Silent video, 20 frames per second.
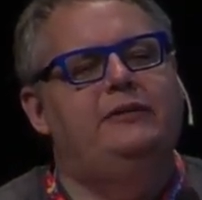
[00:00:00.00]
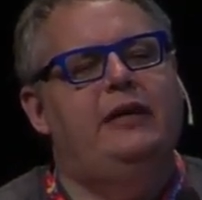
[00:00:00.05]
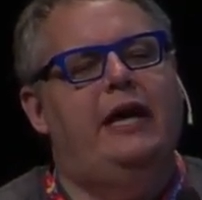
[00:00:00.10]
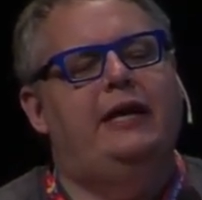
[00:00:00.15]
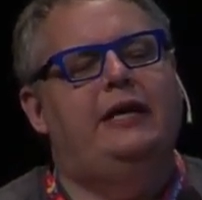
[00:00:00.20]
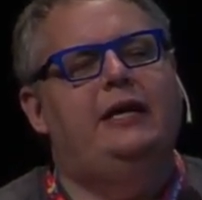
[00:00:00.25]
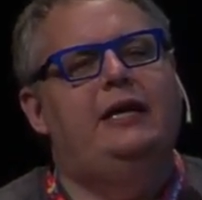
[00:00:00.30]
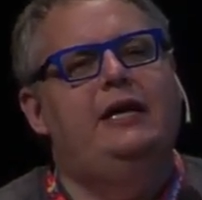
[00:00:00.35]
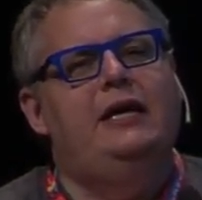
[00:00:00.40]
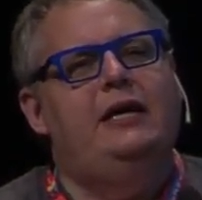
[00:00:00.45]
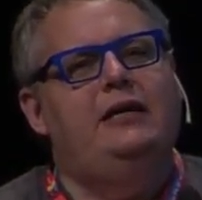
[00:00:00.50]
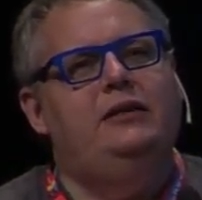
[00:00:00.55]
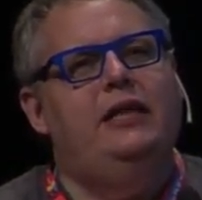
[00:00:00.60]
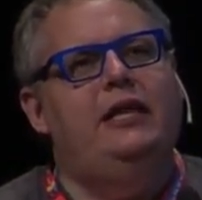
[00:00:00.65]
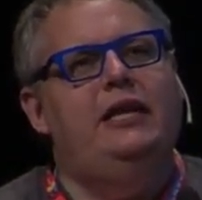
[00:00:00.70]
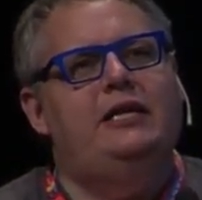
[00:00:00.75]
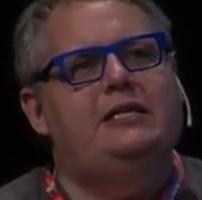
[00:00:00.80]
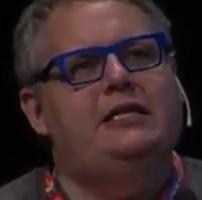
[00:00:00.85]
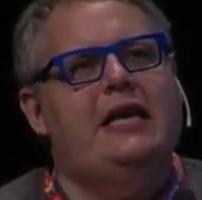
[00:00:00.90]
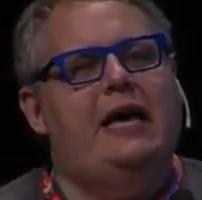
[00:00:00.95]
Like
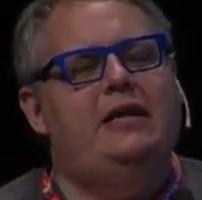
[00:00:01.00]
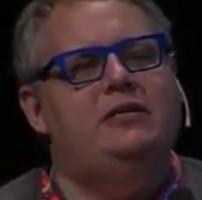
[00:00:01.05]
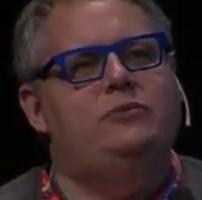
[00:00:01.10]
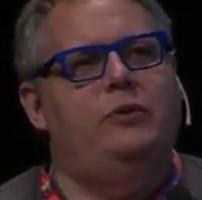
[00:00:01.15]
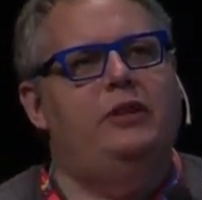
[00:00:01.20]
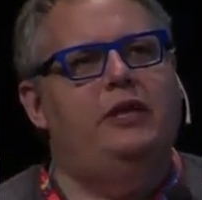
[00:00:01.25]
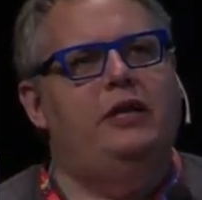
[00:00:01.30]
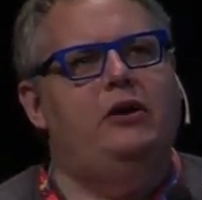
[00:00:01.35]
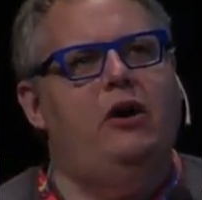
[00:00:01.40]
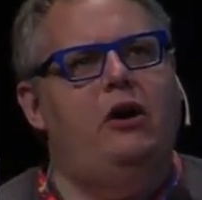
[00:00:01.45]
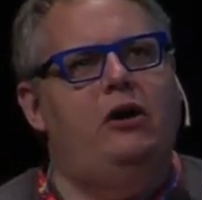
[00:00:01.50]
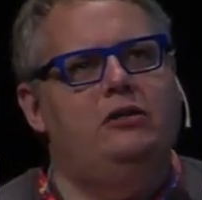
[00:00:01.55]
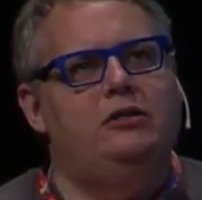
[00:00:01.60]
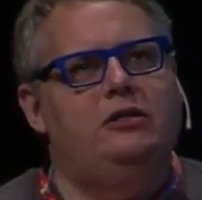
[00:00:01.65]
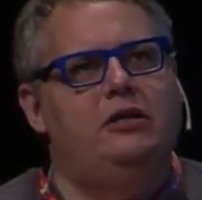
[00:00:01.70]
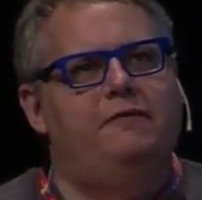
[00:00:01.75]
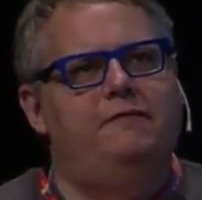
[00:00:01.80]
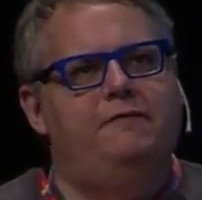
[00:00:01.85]
Linux has what they call the